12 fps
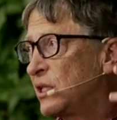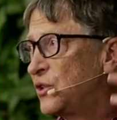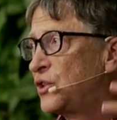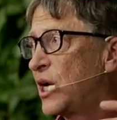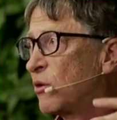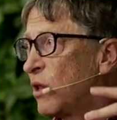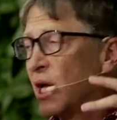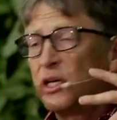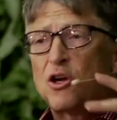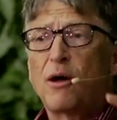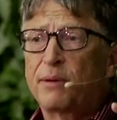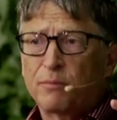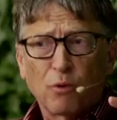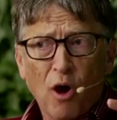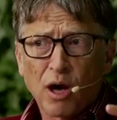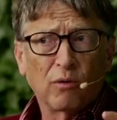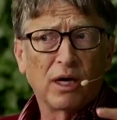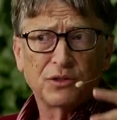that's general economic
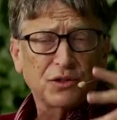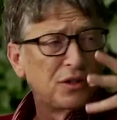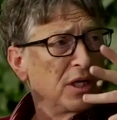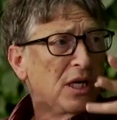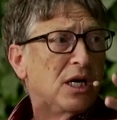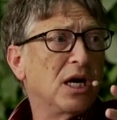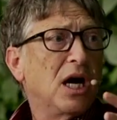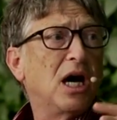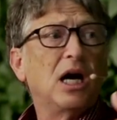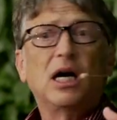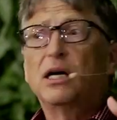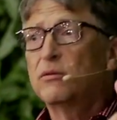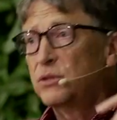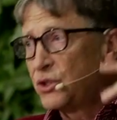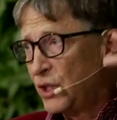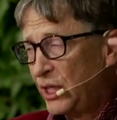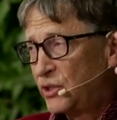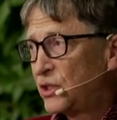progress,
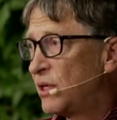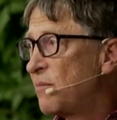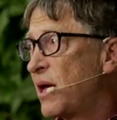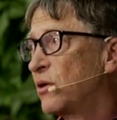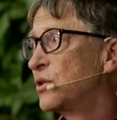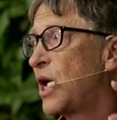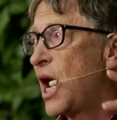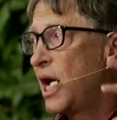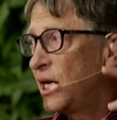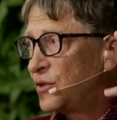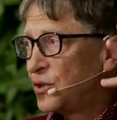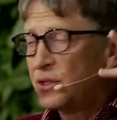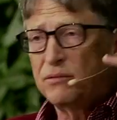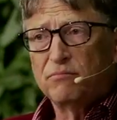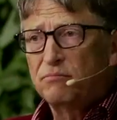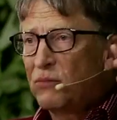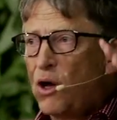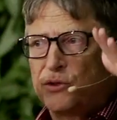which leads to better diets
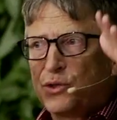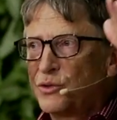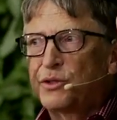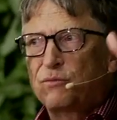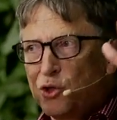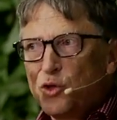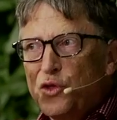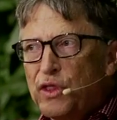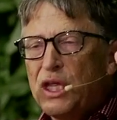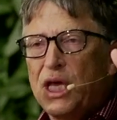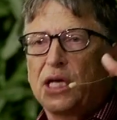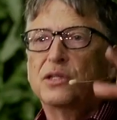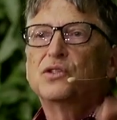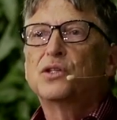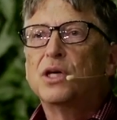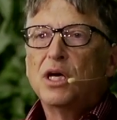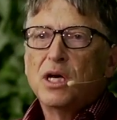and all sorts of good things.